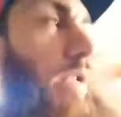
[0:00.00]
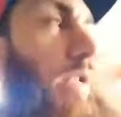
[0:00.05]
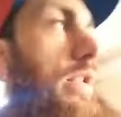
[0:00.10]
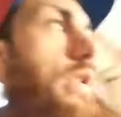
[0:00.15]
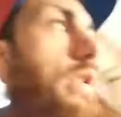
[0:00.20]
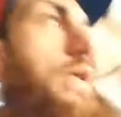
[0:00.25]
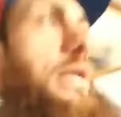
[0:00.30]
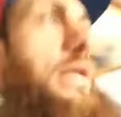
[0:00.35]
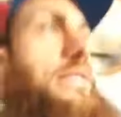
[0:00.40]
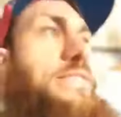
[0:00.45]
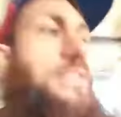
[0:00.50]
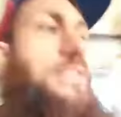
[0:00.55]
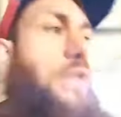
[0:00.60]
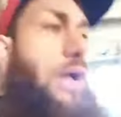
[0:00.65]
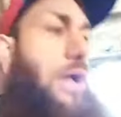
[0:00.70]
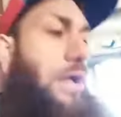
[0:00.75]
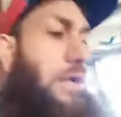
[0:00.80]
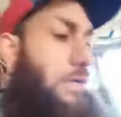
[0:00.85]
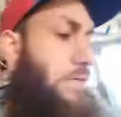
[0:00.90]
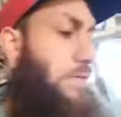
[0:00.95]
It's
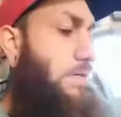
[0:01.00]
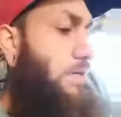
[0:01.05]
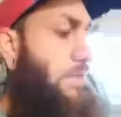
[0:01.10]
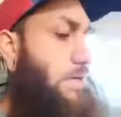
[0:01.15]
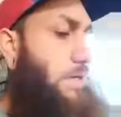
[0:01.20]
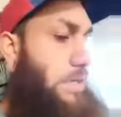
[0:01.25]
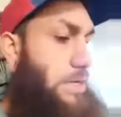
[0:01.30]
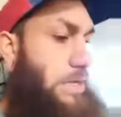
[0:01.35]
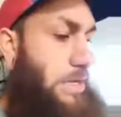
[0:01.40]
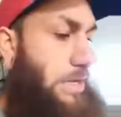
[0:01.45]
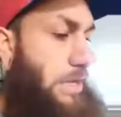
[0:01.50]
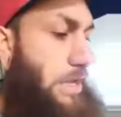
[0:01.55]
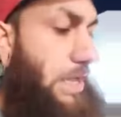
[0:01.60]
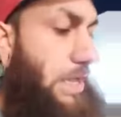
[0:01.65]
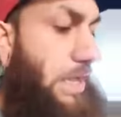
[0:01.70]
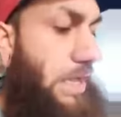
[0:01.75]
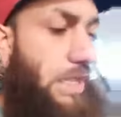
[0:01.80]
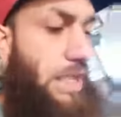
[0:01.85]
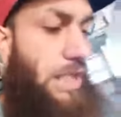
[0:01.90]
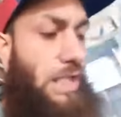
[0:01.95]
not, uh,
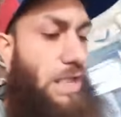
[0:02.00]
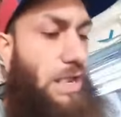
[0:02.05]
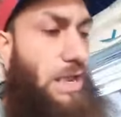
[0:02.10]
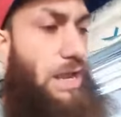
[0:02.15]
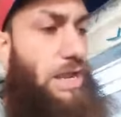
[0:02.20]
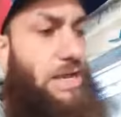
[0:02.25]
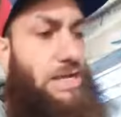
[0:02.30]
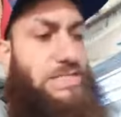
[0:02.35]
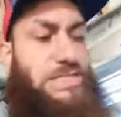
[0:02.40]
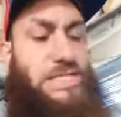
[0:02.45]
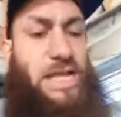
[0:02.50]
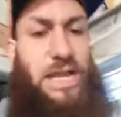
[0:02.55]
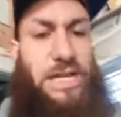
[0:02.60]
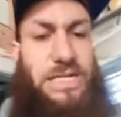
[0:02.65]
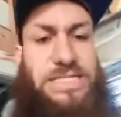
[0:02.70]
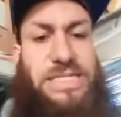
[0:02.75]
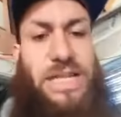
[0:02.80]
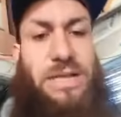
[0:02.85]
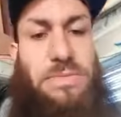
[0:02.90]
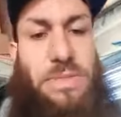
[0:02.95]
it's not
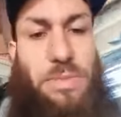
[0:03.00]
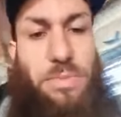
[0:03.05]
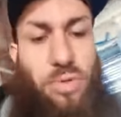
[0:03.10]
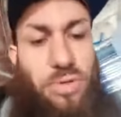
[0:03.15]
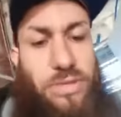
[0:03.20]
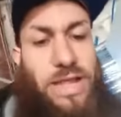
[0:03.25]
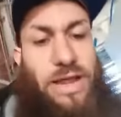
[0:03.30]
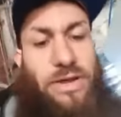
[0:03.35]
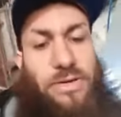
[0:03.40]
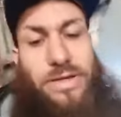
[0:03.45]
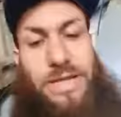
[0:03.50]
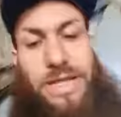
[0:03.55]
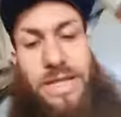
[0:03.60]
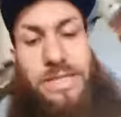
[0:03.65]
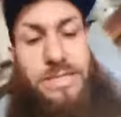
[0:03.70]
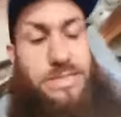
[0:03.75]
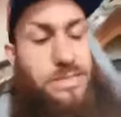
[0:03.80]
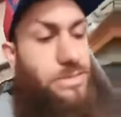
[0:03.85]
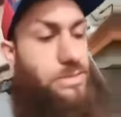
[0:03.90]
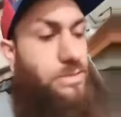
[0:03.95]
acceptable
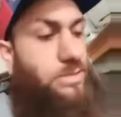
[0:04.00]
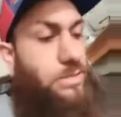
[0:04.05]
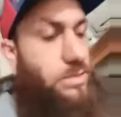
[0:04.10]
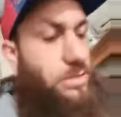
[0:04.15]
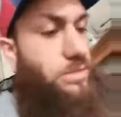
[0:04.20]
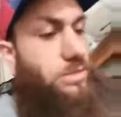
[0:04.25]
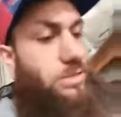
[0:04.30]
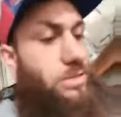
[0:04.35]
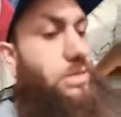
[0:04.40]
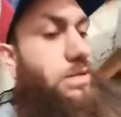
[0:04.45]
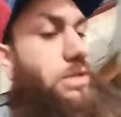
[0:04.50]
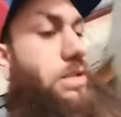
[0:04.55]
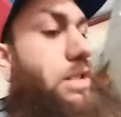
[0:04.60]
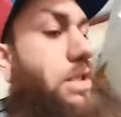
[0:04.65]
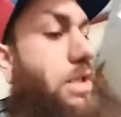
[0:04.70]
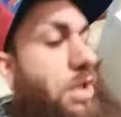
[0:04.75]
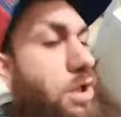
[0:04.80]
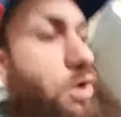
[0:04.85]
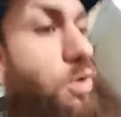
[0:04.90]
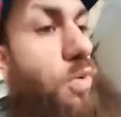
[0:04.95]
nowadays.
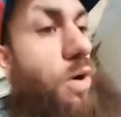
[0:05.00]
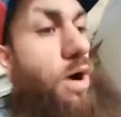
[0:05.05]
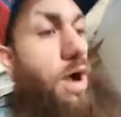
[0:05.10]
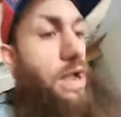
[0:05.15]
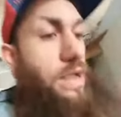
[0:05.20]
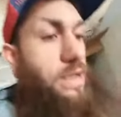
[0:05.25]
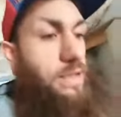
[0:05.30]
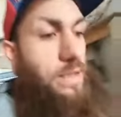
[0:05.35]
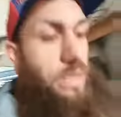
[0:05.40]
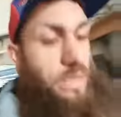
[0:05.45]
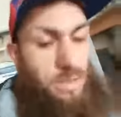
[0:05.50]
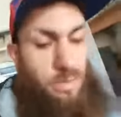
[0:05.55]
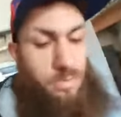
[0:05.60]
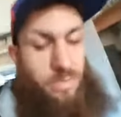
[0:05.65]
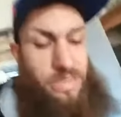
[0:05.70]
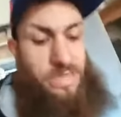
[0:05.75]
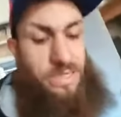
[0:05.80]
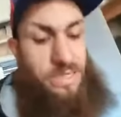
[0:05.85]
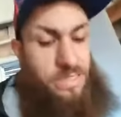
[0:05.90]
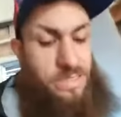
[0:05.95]
Why?
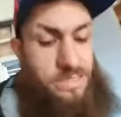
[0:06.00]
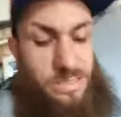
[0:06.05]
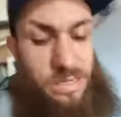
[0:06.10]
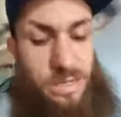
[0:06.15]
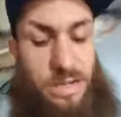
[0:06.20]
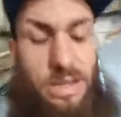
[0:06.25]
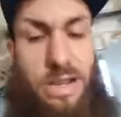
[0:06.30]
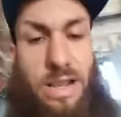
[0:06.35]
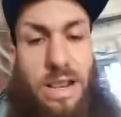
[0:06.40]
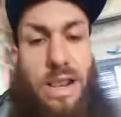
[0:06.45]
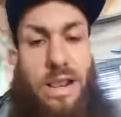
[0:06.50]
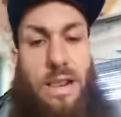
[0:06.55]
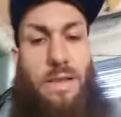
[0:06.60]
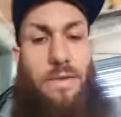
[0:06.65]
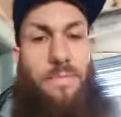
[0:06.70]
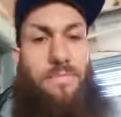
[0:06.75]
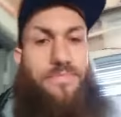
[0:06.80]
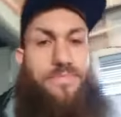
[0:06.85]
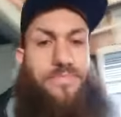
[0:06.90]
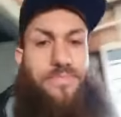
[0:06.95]
Because
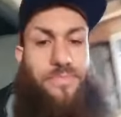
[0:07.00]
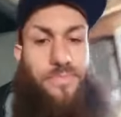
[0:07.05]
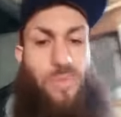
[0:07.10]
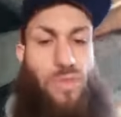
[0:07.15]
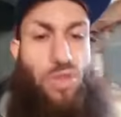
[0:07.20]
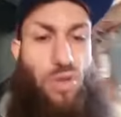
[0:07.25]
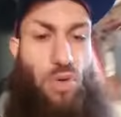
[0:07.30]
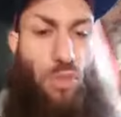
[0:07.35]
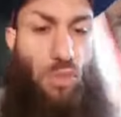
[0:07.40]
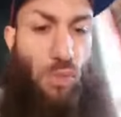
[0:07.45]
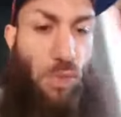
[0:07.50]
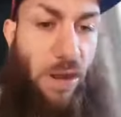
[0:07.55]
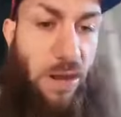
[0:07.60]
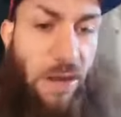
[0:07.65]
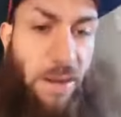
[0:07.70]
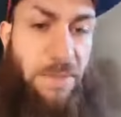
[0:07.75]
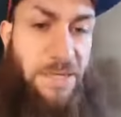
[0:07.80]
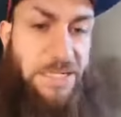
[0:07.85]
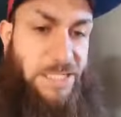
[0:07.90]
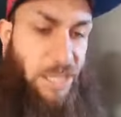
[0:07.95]
what
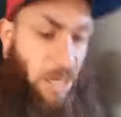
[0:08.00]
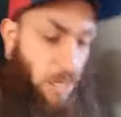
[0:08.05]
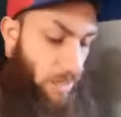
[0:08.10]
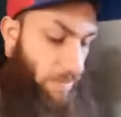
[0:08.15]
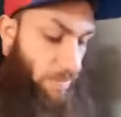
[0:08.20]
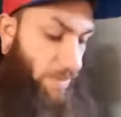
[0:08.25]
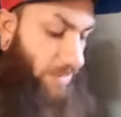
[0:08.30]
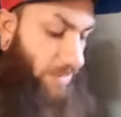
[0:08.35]
I'm going to talk about